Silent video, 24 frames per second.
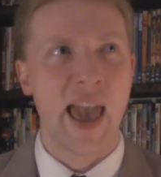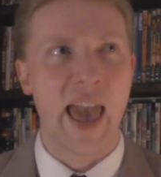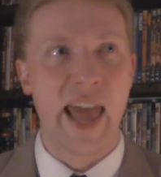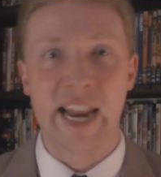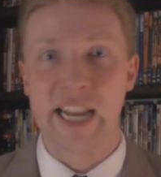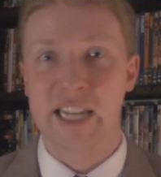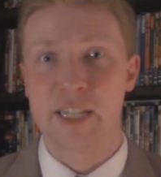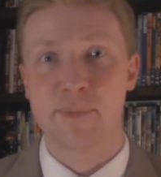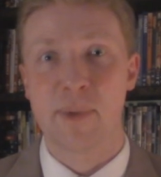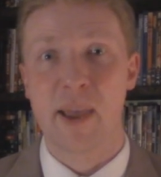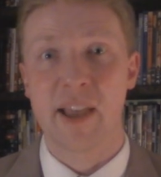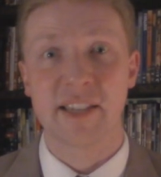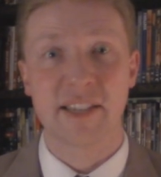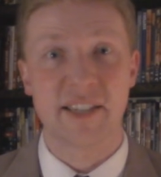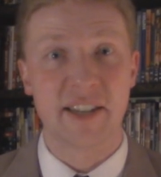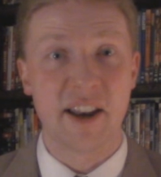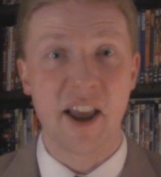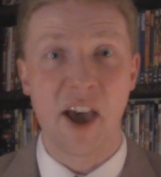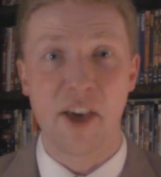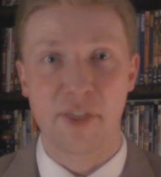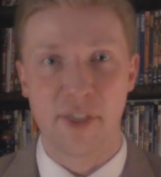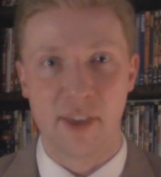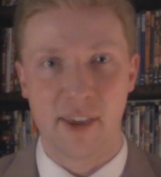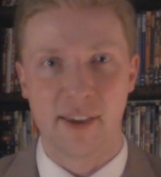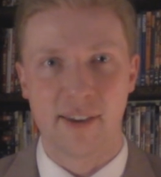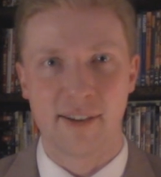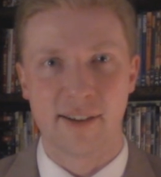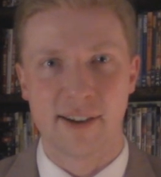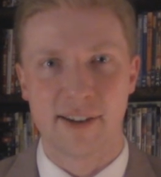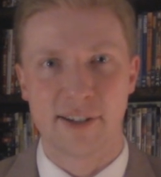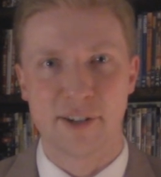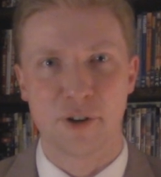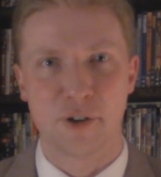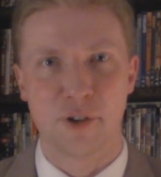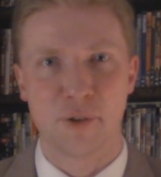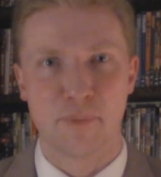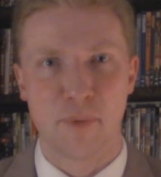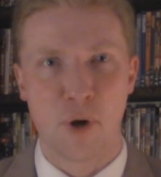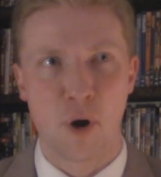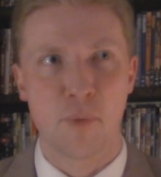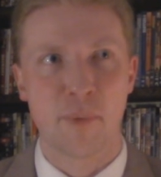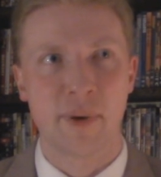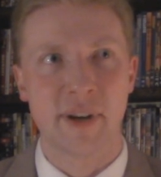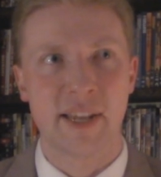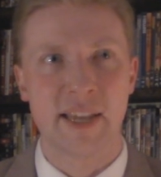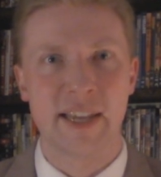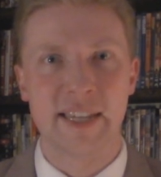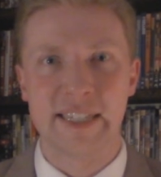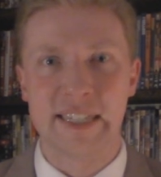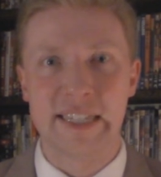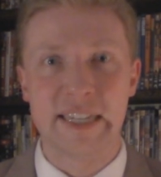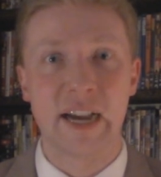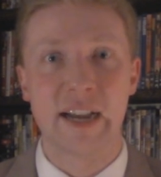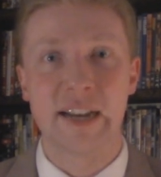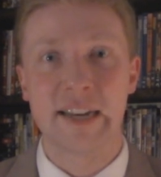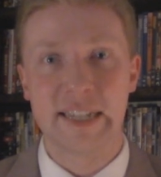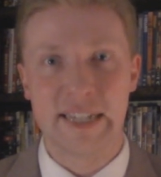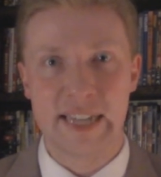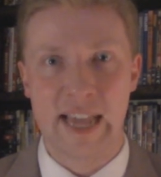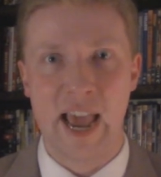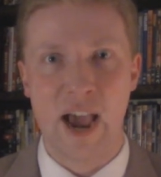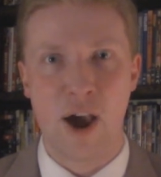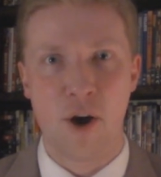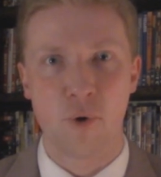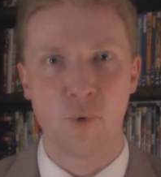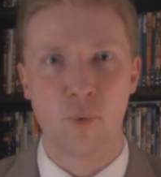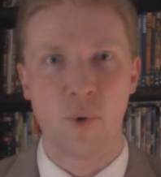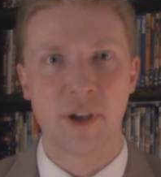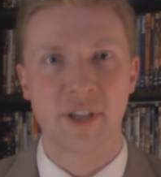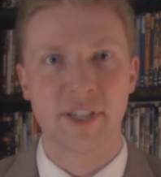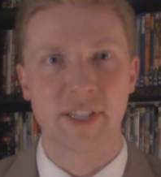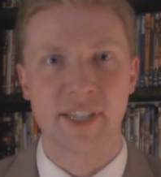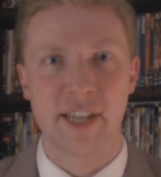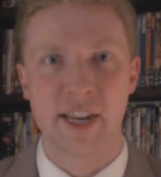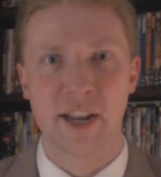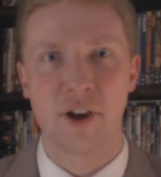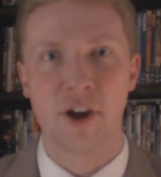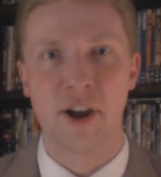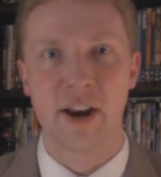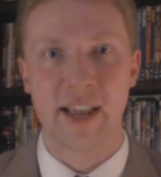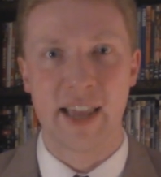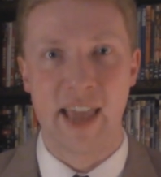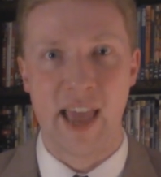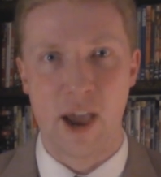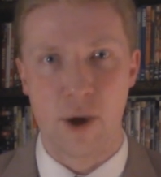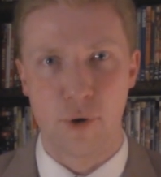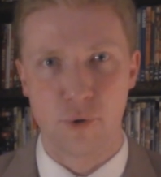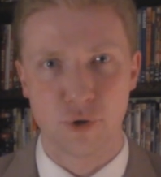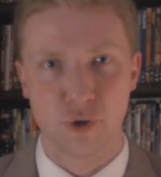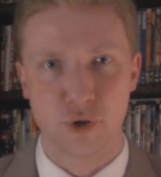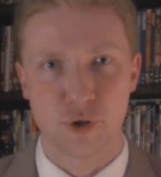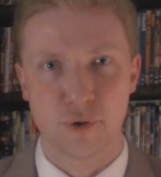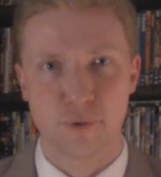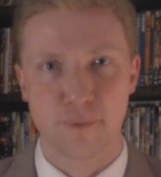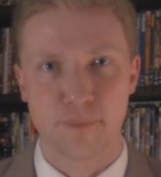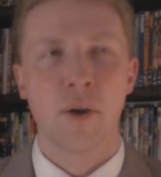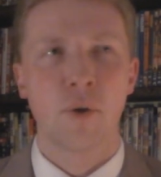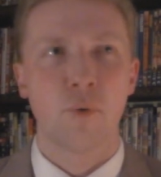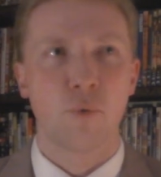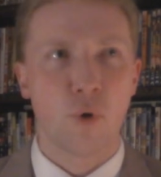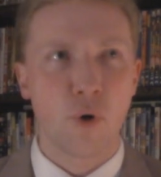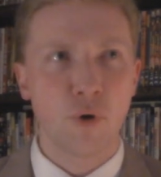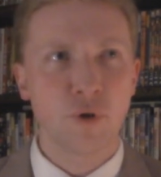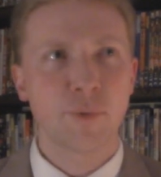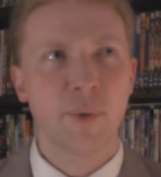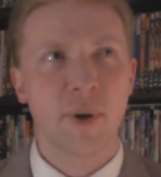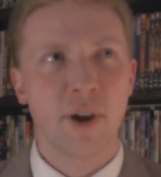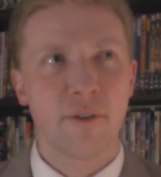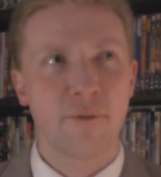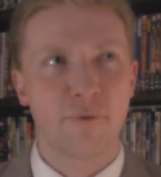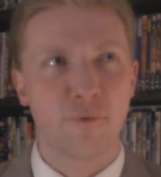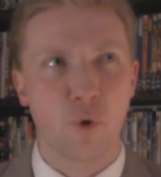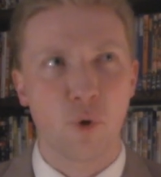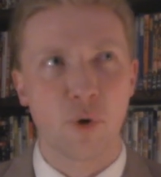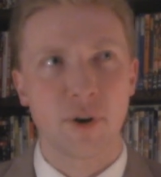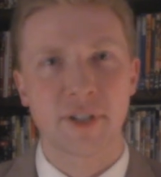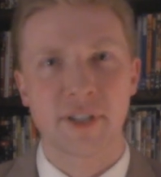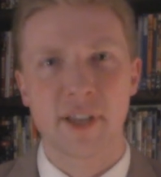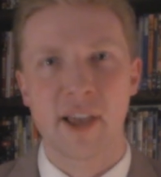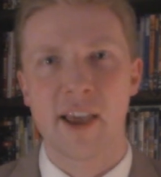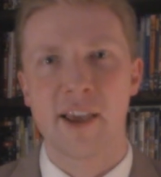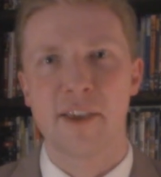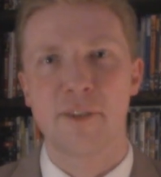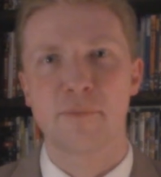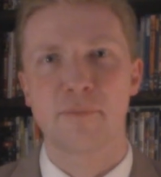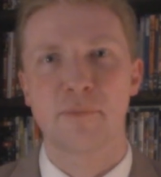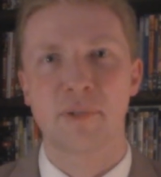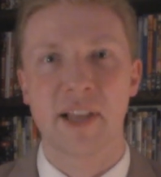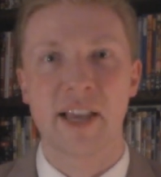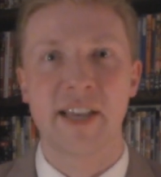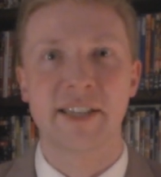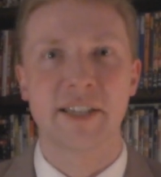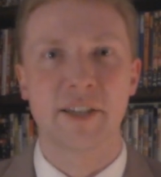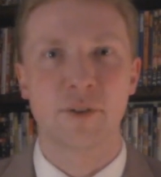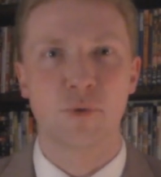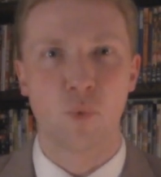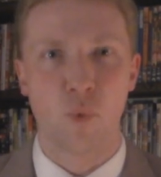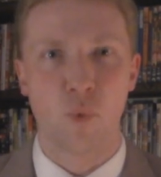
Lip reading: and expects nothing until the moment he's gunned down while sitting on a couch. Rosemary Forsythe plays his